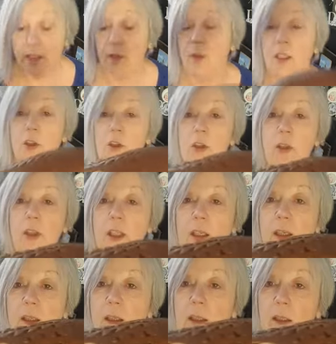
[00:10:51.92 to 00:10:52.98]
newish
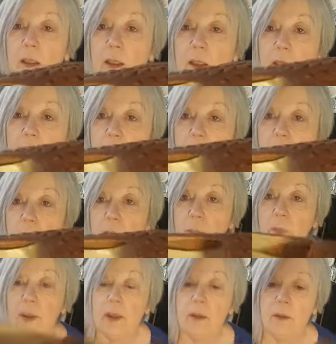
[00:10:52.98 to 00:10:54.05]
looking. A
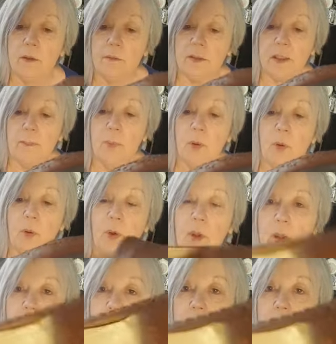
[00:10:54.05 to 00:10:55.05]
pair of Gabor